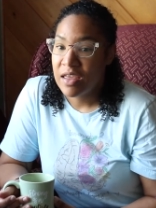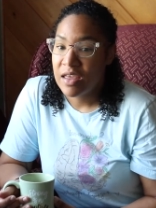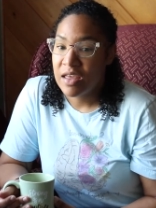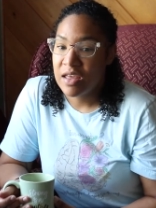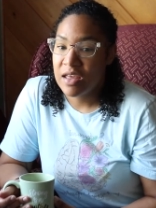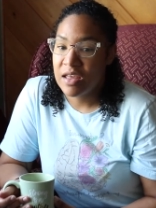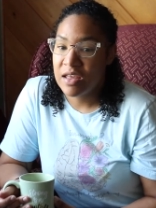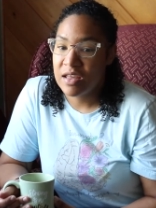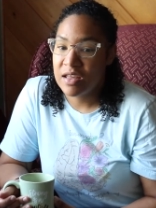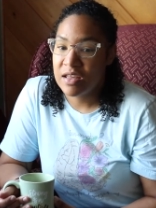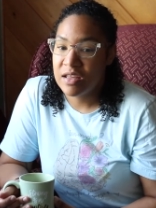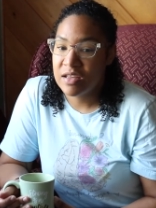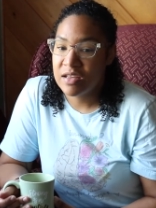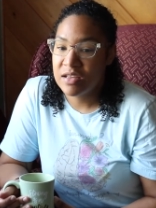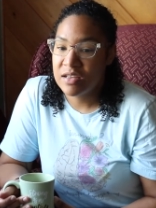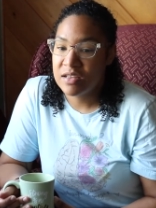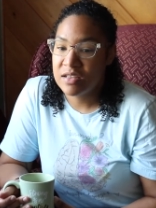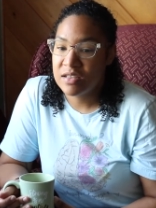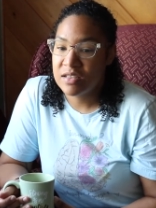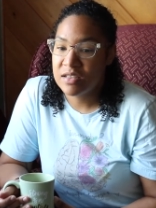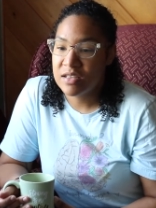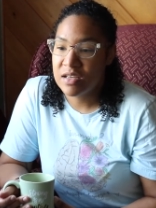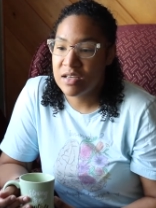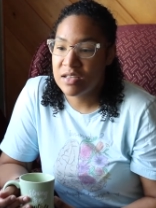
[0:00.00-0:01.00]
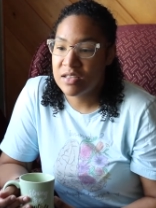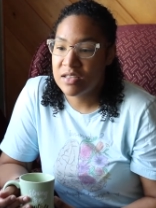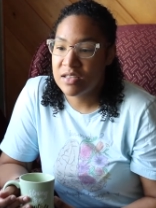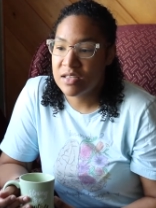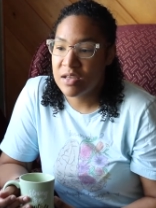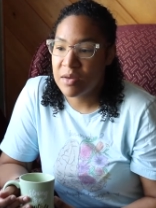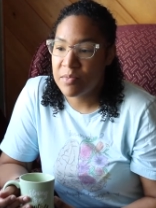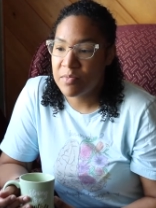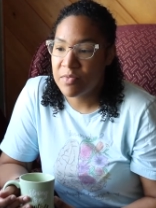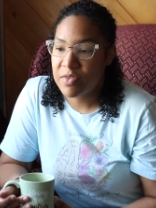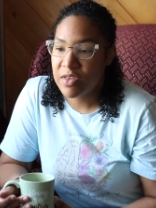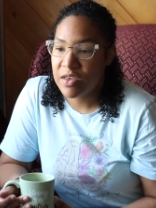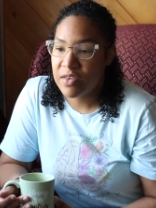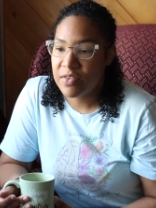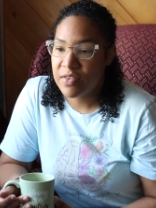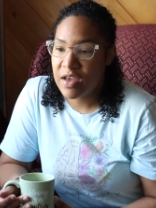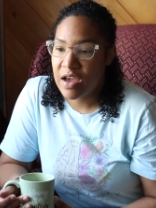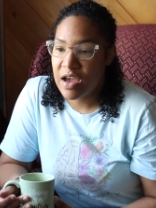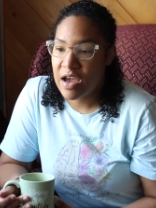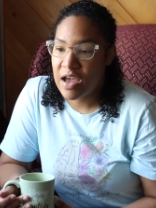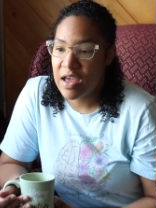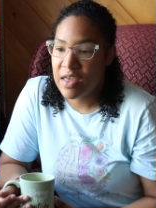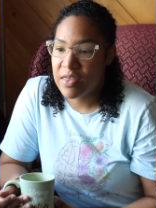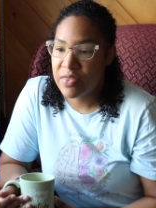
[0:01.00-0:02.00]
is something
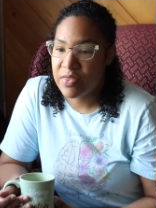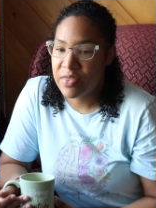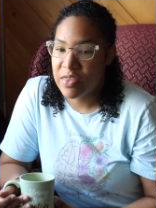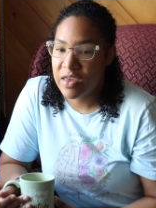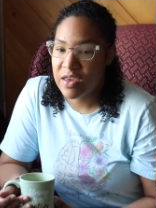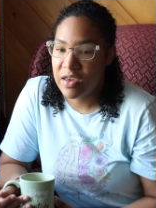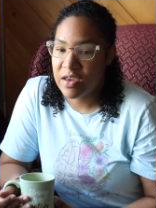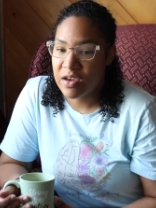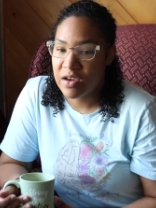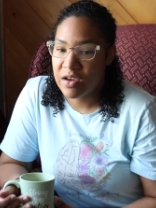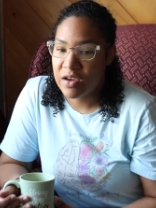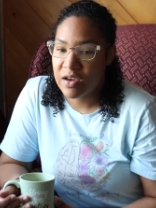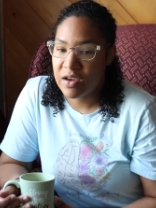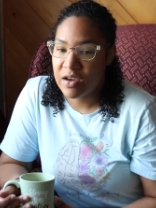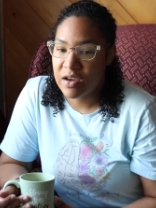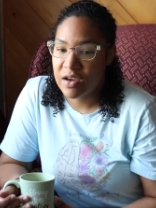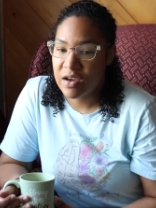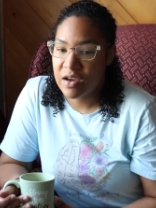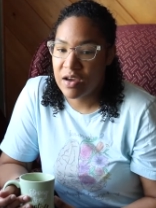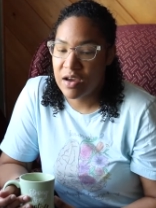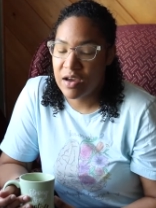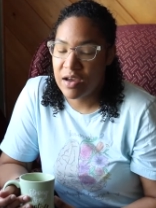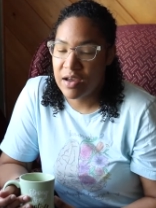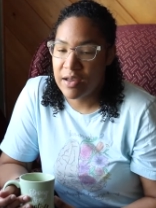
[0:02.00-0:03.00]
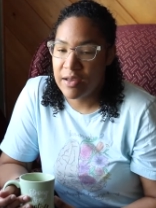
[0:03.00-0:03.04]
that I think um,